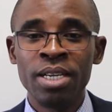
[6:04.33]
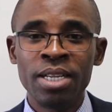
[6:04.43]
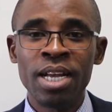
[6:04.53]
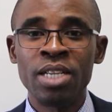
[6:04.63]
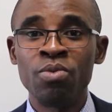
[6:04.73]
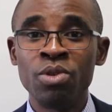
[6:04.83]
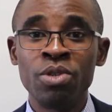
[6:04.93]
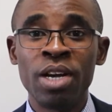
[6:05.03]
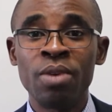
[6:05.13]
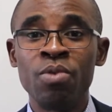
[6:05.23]
That is what
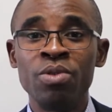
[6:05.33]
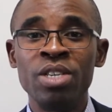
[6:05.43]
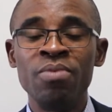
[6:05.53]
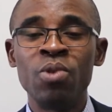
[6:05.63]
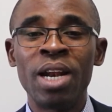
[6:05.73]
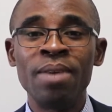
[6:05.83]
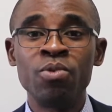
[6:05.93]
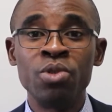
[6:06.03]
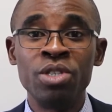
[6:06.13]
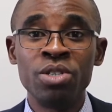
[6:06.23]
you had when you give your life
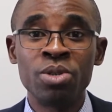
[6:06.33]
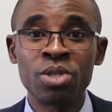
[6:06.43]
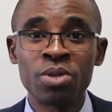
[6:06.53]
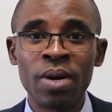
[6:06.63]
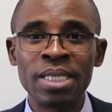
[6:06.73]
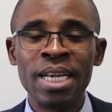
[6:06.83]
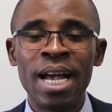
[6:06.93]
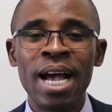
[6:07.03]
to Jesus Christ.